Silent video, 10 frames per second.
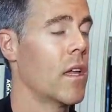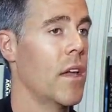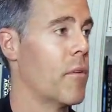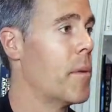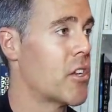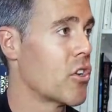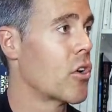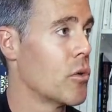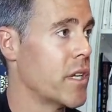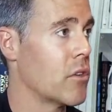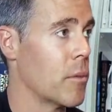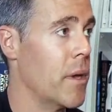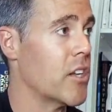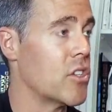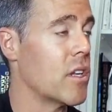If a pitcher goes out to
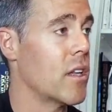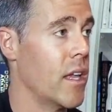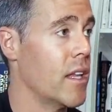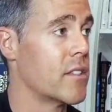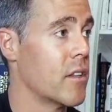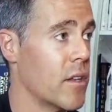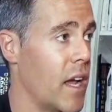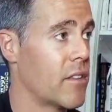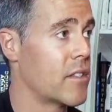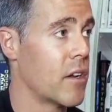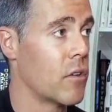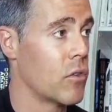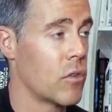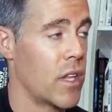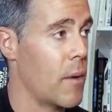pitch and it's the ninth se-
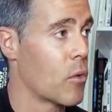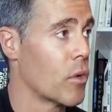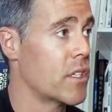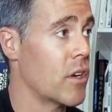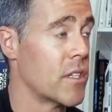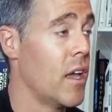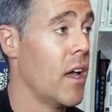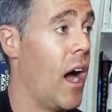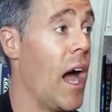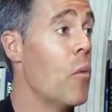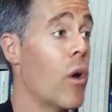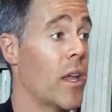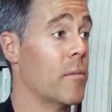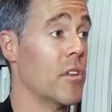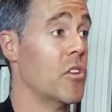game of the World Series, I want him